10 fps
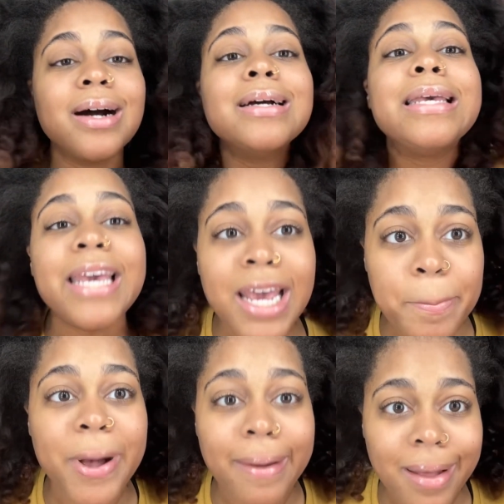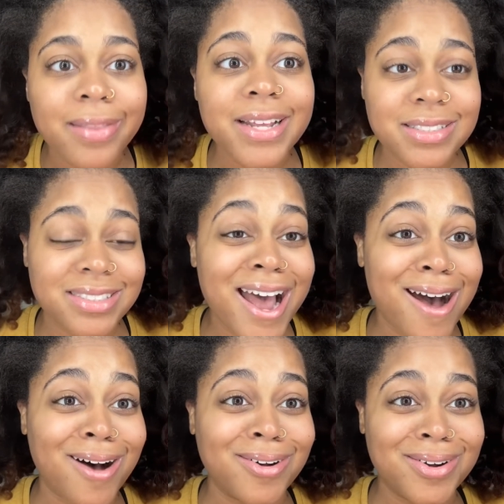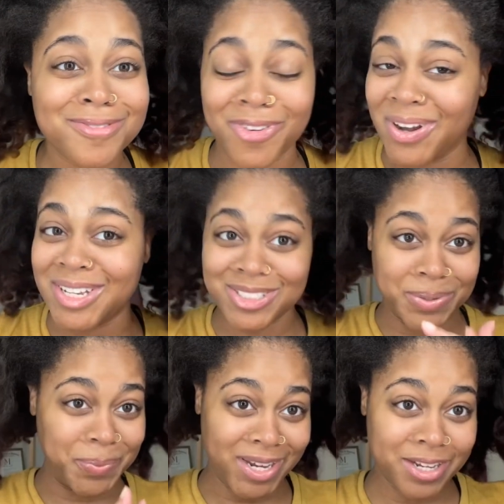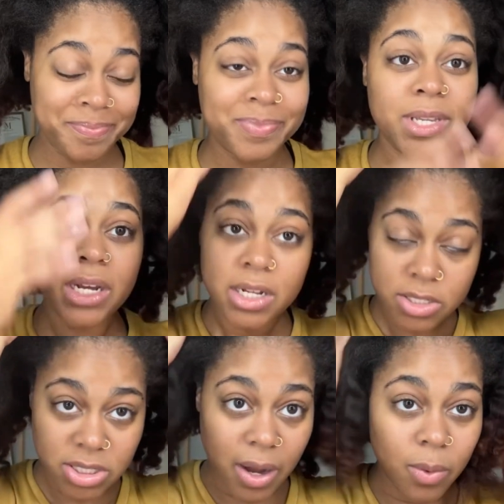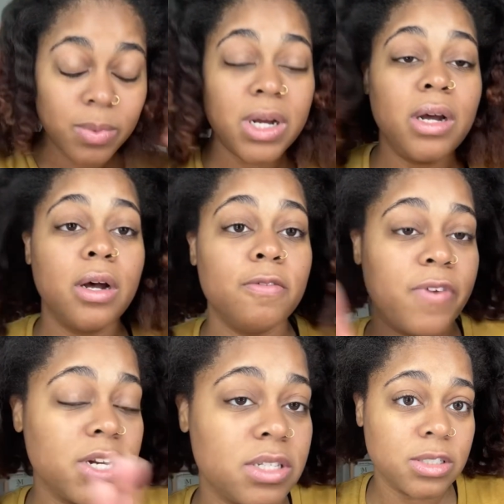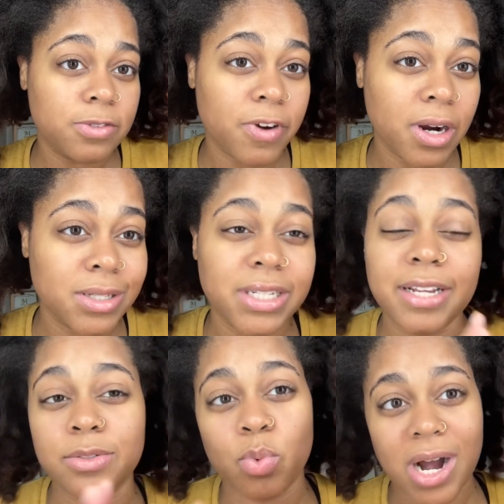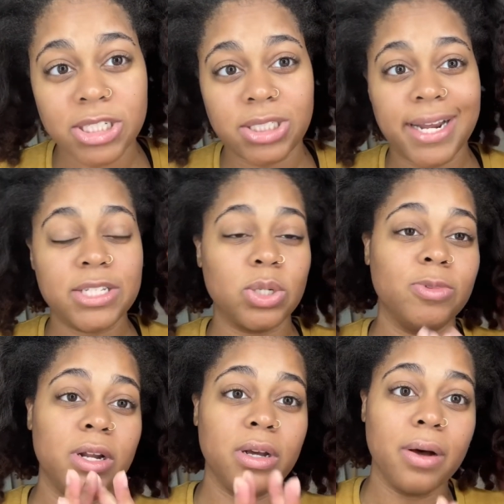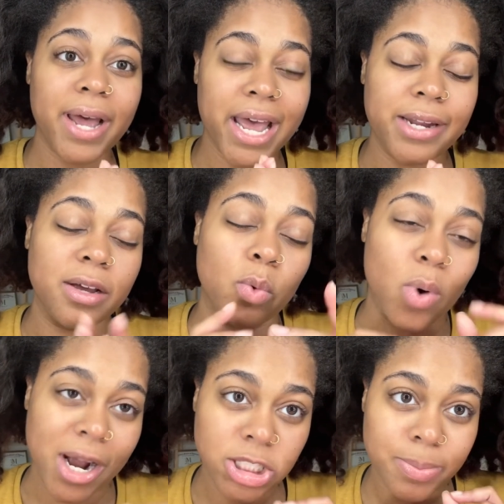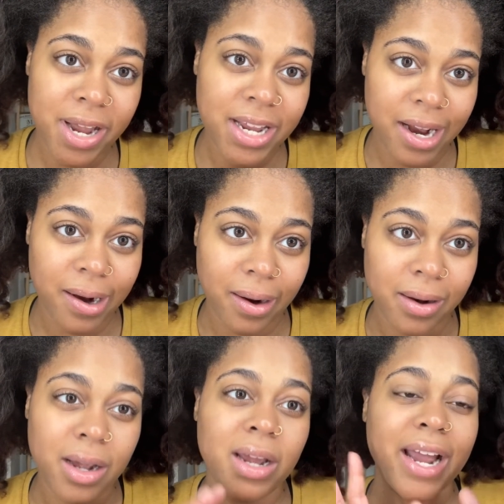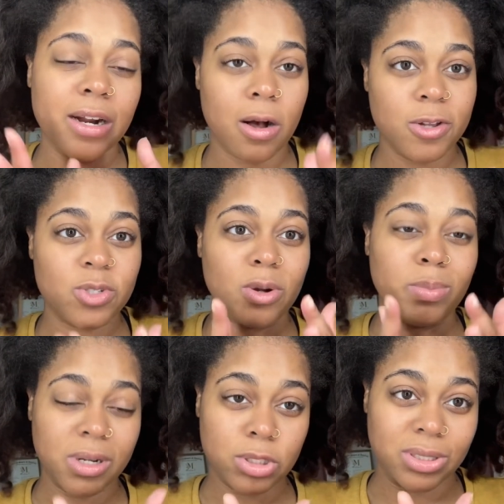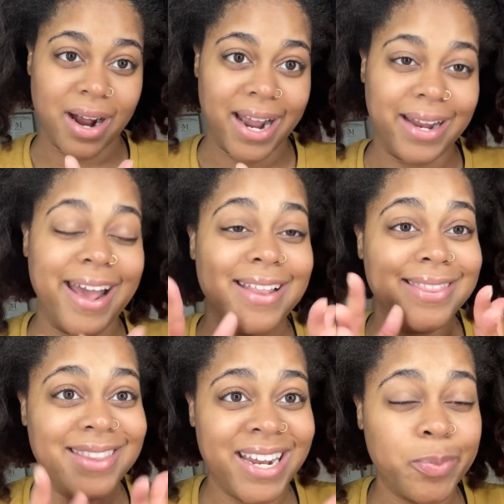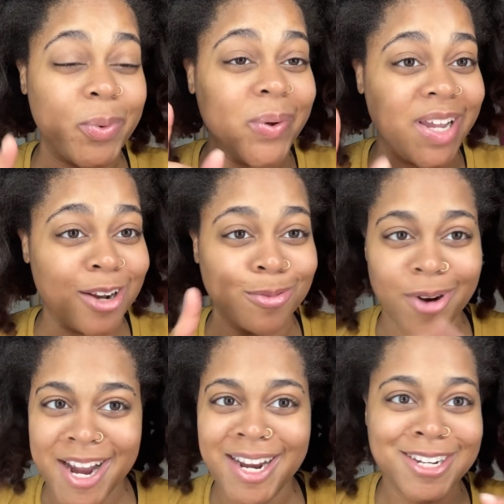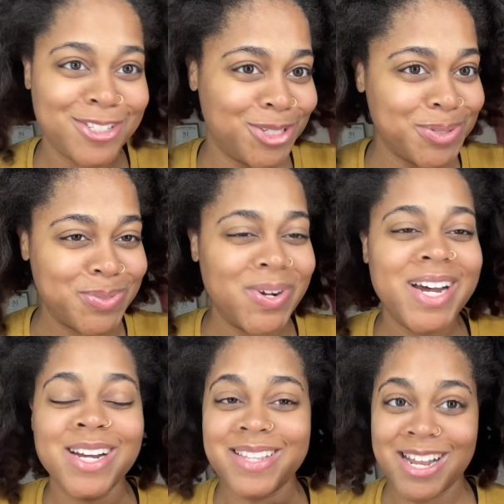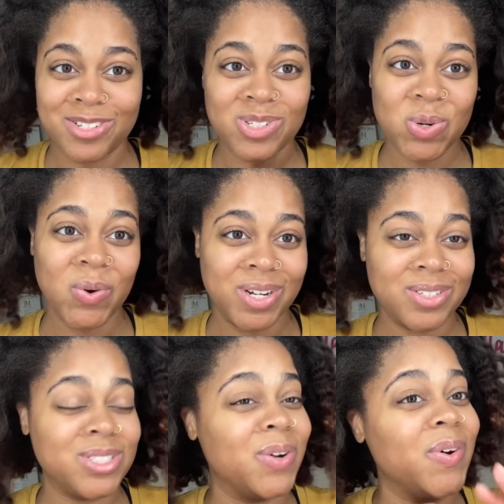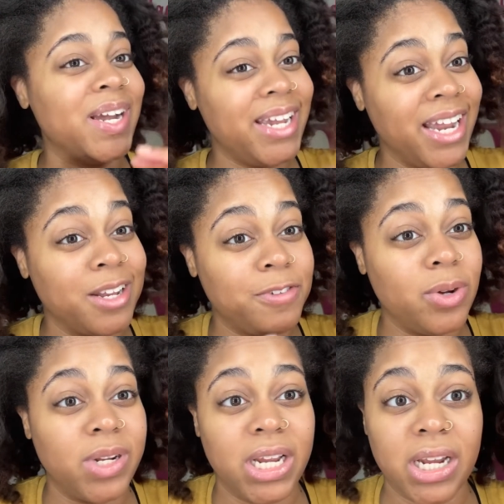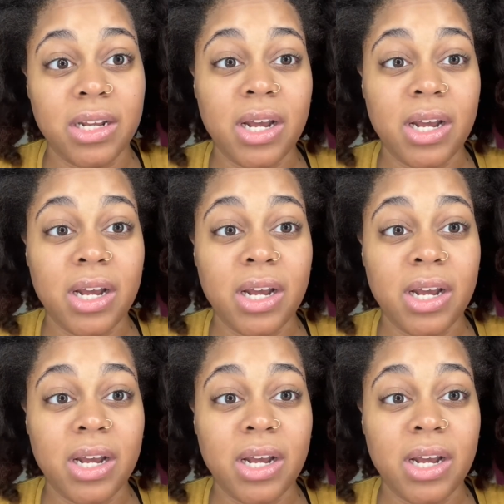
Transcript: keep this style for at least a week. So first first, it's wash day. So I'm going to go ahead and wash my hair and also blow dry it, and then we'll get right into that tutorial. So again, if you need